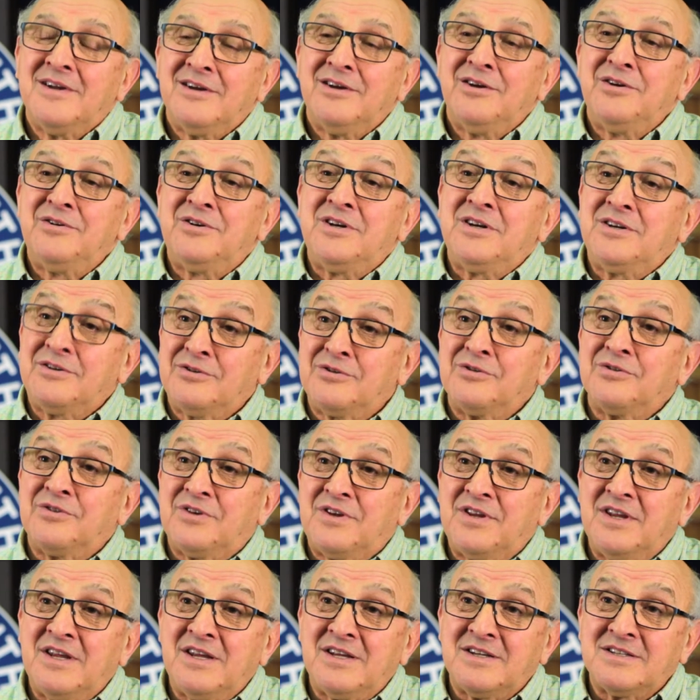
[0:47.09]
who did good
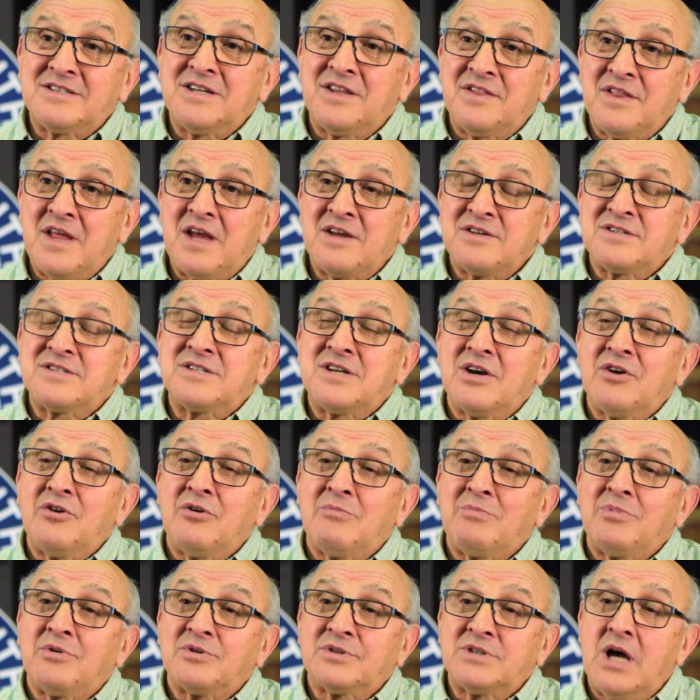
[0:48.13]
things in those
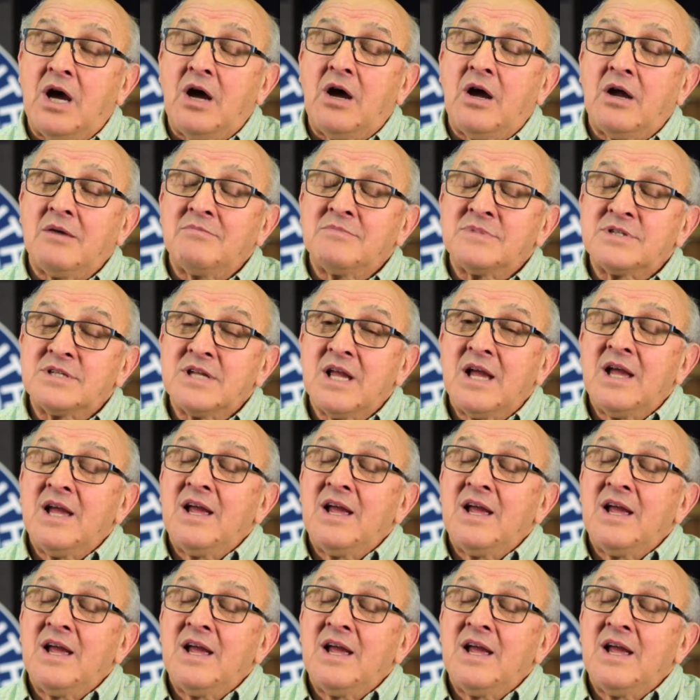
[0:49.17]
terrible times.